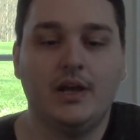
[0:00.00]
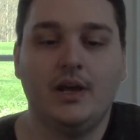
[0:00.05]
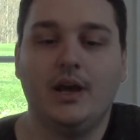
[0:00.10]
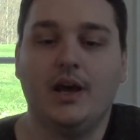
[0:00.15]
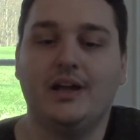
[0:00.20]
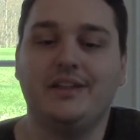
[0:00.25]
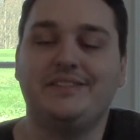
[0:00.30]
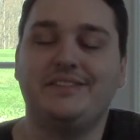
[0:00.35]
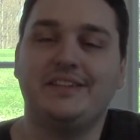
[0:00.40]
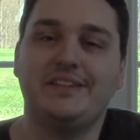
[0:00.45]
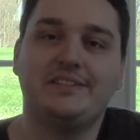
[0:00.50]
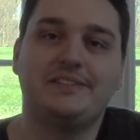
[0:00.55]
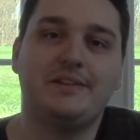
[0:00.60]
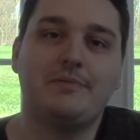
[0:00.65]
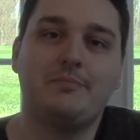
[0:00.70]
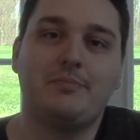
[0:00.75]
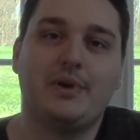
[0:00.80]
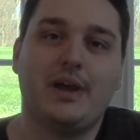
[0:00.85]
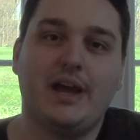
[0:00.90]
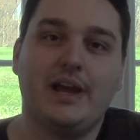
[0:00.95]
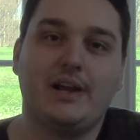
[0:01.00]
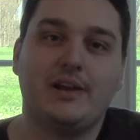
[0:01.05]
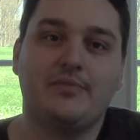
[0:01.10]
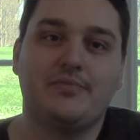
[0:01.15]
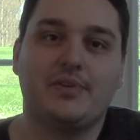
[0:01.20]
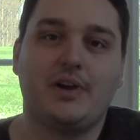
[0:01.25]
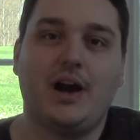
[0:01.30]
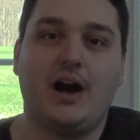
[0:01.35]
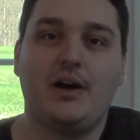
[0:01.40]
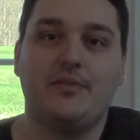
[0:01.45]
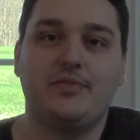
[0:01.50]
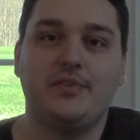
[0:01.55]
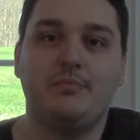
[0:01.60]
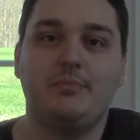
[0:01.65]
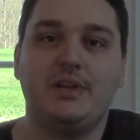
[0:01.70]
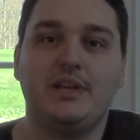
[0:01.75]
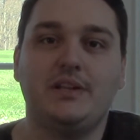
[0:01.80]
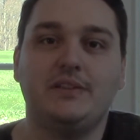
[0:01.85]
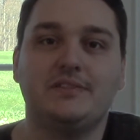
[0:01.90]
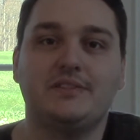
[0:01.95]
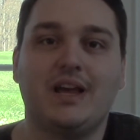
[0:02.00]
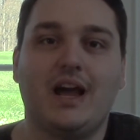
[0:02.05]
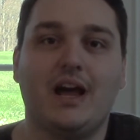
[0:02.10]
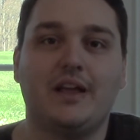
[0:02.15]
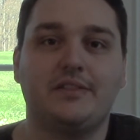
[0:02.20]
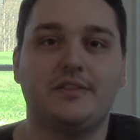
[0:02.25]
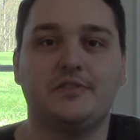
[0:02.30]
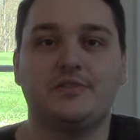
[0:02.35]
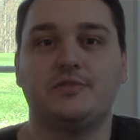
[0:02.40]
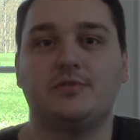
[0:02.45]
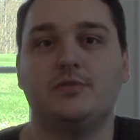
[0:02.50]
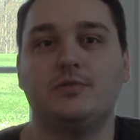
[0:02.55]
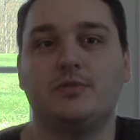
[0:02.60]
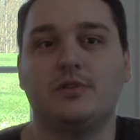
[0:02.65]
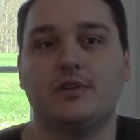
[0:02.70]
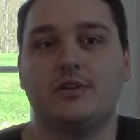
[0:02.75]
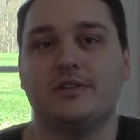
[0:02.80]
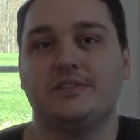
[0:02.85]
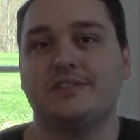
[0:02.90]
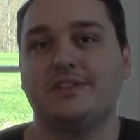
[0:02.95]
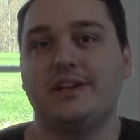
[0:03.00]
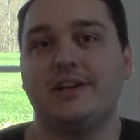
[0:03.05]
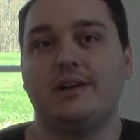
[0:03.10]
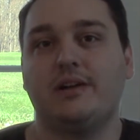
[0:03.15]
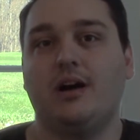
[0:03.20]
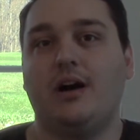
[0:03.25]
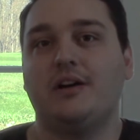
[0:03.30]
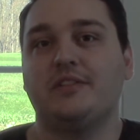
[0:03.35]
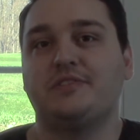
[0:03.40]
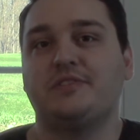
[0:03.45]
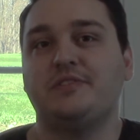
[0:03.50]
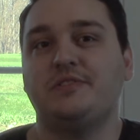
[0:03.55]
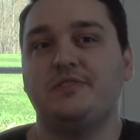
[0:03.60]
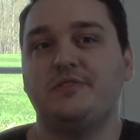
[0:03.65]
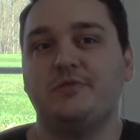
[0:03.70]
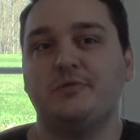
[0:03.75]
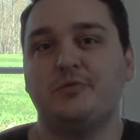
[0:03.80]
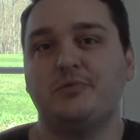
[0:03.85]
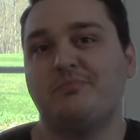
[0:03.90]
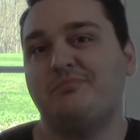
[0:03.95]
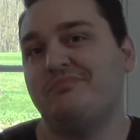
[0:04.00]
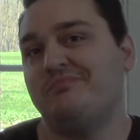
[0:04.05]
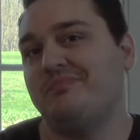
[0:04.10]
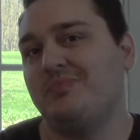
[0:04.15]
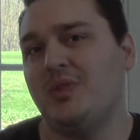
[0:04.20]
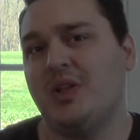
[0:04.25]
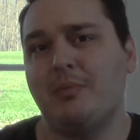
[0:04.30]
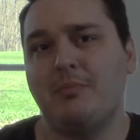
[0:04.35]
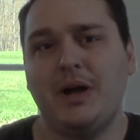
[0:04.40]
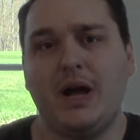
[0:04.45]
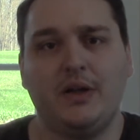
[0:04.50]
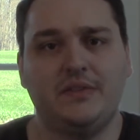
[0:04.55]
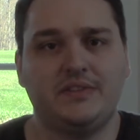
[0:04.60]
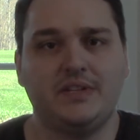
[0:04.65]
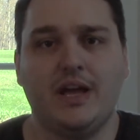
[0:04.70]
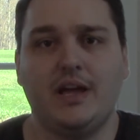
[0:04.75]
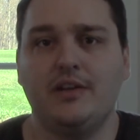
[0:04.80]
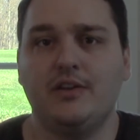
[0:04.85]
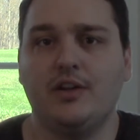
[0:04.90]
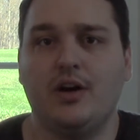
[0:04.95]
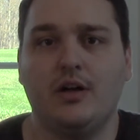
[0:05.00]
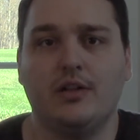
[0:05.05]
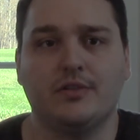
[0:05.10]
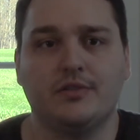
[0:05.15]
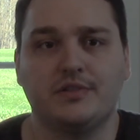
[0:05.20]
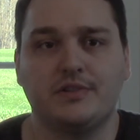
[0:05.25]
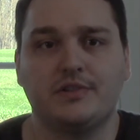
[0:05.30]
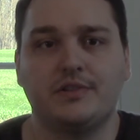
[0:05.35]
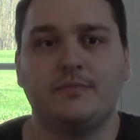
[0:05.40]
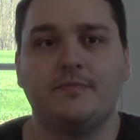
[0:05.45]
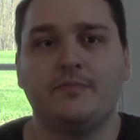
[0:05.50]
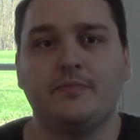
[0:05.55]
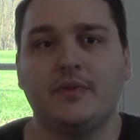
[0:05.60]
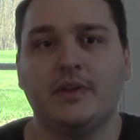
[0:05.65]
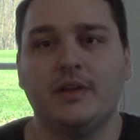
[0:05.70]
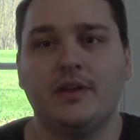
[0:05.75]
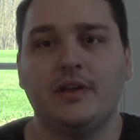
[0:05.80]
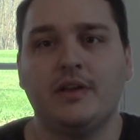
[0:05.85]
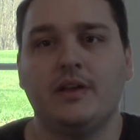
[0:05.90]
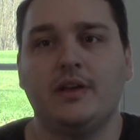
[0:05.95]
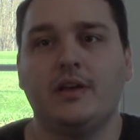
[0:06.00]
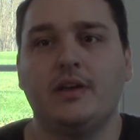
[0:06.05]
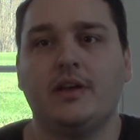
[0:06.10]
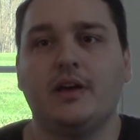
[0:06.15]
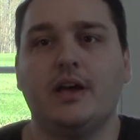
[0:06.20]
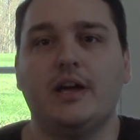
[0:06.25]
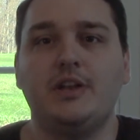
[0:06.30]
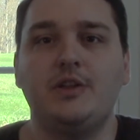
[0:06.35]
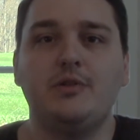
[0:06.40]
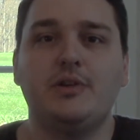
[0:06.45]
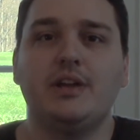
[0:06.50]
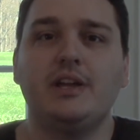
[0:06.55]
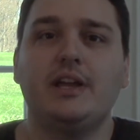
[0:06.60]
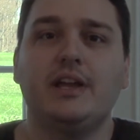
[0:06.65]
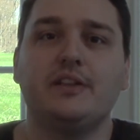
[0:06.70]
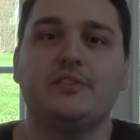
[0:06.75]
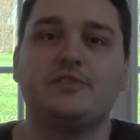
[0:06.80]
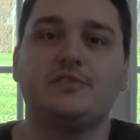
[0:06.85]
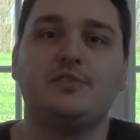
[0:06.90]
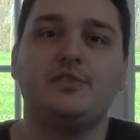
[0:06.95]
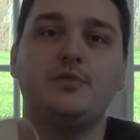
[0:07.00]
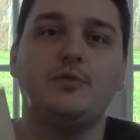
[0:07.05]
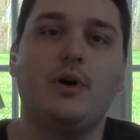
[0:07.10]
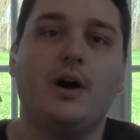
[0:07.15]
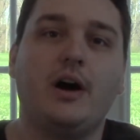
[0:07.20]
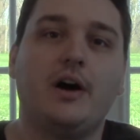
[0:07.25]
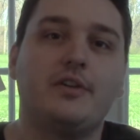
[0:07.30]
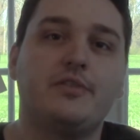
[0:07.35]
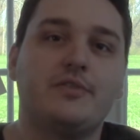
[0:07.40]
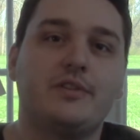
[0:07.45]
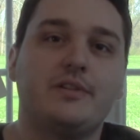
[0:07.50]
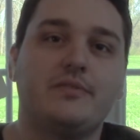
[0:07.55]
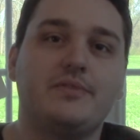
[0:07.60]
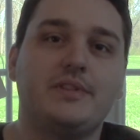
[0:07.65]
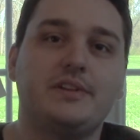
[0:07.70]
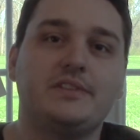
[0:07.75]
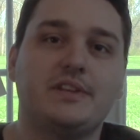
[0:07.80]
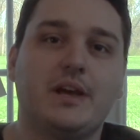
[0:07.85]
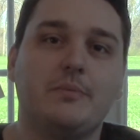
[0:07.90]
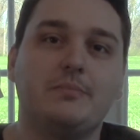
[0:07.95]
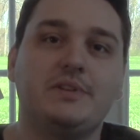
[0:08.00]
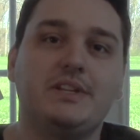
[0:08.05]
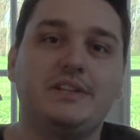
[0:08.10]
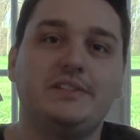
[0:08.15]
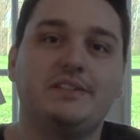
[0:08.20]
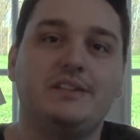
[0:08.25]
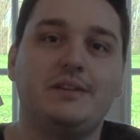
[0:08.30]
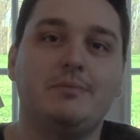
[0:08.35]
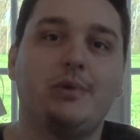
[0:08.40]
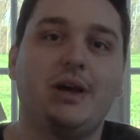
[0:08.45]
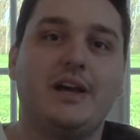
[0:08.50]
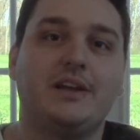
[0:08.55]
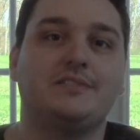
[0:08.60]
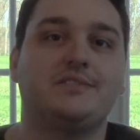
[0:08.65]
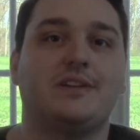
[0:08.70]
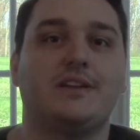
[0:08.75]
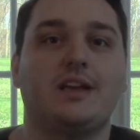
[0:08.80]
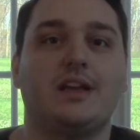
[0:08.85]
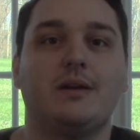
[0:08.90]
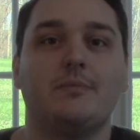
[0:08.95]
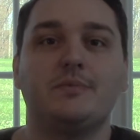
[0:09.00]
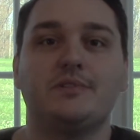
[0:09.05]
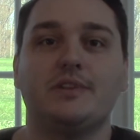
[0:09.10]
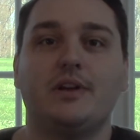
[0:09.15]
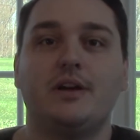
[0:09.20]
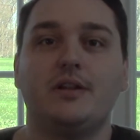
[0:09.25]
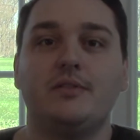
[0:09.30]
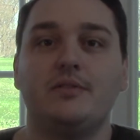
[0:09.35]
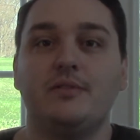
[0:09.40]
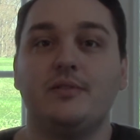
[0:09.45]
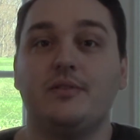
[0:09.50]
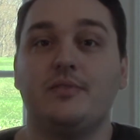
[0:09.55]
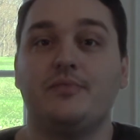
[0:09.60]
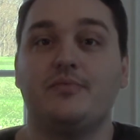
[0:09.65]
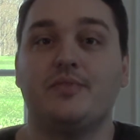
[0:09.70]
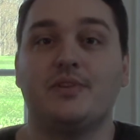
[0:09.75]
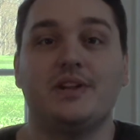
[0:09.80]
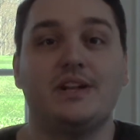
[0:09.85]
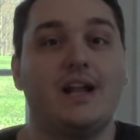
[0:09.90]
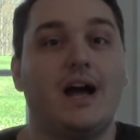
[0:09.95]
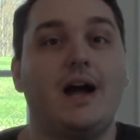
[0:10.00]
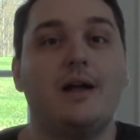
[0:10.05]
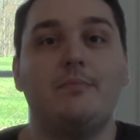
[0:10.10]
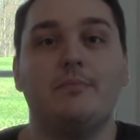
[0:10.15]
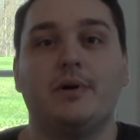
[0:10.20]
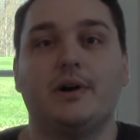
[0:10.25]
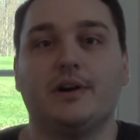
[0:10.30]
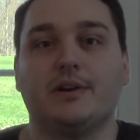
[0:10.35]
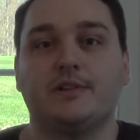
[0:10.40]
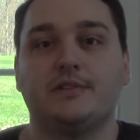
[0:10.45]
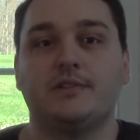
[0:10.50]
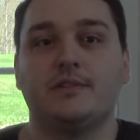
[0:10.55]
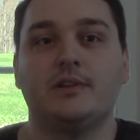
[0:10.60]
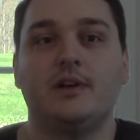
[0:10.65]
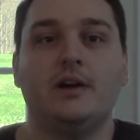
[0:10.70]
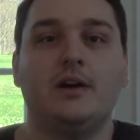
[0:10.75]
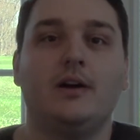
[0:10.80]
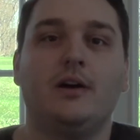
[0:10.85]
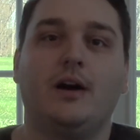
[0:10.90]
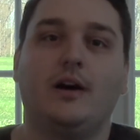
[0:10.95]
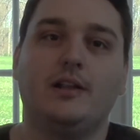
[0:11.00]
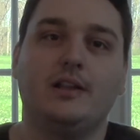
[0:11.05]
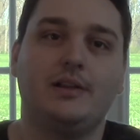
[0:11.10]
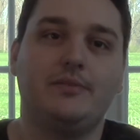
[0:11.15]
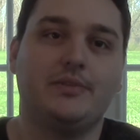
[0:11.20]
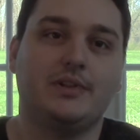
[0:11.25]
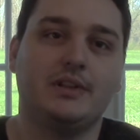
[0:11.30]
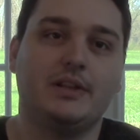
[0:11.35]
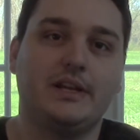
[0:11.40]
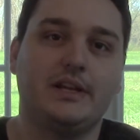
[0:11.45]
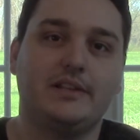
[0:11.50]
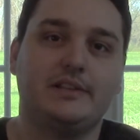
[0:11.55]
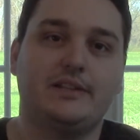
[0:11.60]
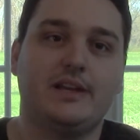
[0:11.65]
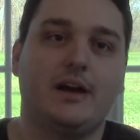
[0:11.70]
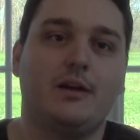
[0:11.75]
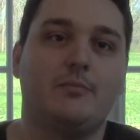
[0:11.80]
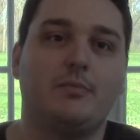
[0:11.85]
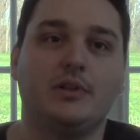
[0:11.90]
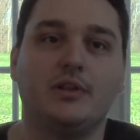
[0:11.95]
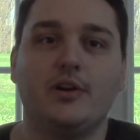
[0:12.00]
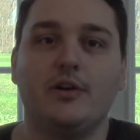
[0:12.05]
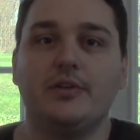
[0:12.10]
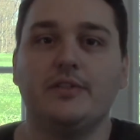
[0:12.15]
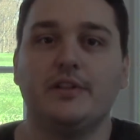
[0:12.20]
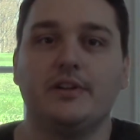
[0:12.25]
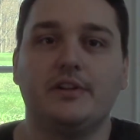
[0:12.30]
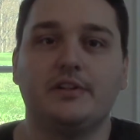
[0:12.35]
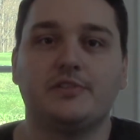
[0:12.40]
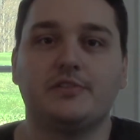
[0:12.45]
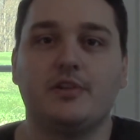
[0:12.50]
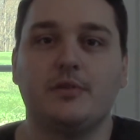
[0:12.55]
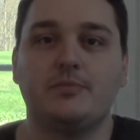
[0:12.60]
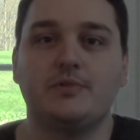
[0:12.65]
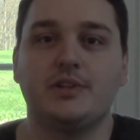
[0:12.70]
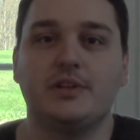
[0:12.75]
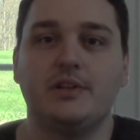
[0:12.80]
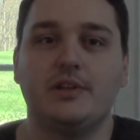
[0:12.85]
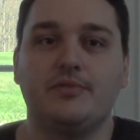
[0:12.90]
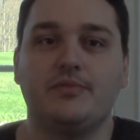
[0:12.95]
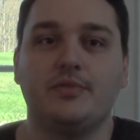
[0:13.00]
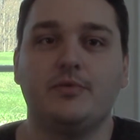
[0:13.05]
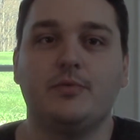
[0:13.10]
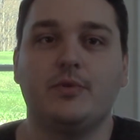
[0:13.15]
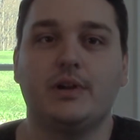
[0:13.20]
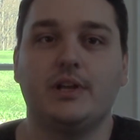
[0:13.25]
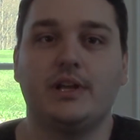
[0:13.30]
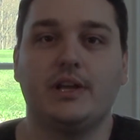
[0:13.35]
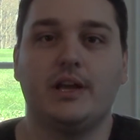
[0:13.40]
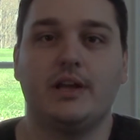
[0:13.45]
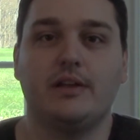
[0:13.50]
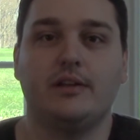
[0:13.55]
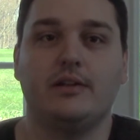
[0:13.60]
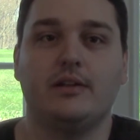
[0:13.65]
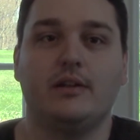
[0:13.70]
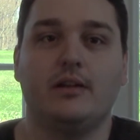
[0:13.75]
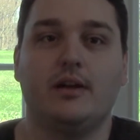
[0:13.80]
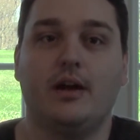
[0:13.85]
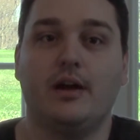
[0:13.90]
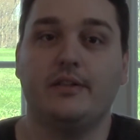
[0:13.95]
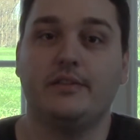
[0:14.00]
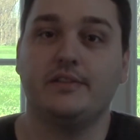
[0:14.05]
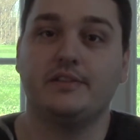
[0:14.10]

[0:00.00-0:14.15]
A decent bag of coffee beans at the store is going to cost you about $10. And you can get 200 of these empty tea bags on Amazon for $9. I'll leave a link down below in the description if you want to get the